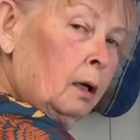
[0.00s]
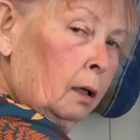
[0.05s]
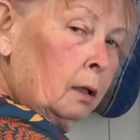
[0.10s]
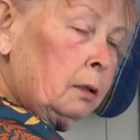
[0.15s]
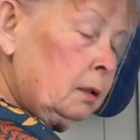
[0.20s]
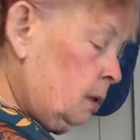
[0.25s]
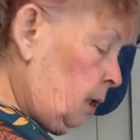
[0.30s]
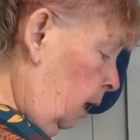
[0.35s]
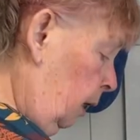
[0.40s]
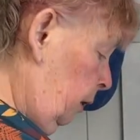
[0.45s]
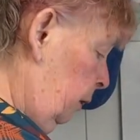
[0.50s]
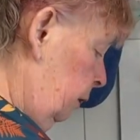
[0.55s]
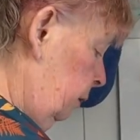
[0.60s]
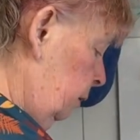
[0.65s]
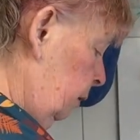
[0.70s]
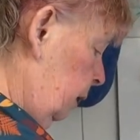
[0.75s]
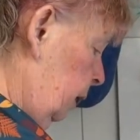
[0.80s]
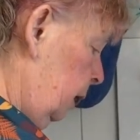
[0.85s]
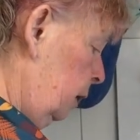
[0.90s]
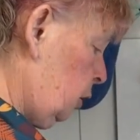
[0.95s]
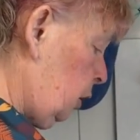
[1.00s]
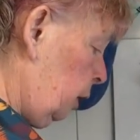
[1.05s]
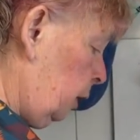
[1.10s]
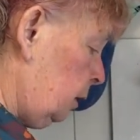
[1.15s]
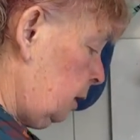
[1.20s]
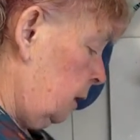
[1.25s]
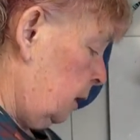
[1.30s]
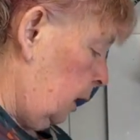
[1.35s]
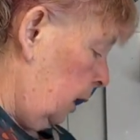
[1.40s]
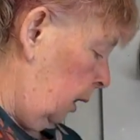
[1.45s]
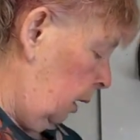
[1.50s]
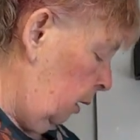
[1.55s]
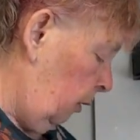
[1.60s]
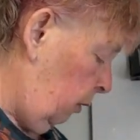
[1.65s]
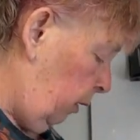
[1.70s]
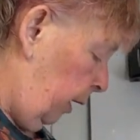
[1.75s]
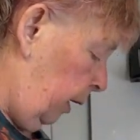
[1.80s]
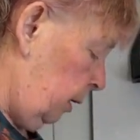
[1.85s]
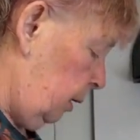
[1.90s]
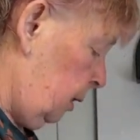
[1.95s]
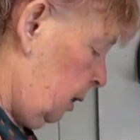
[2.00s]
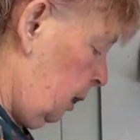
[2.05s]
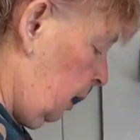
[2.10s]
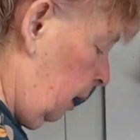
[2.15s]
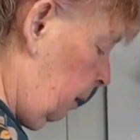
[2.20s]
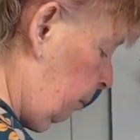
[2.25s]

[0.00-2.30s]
So as you can see, that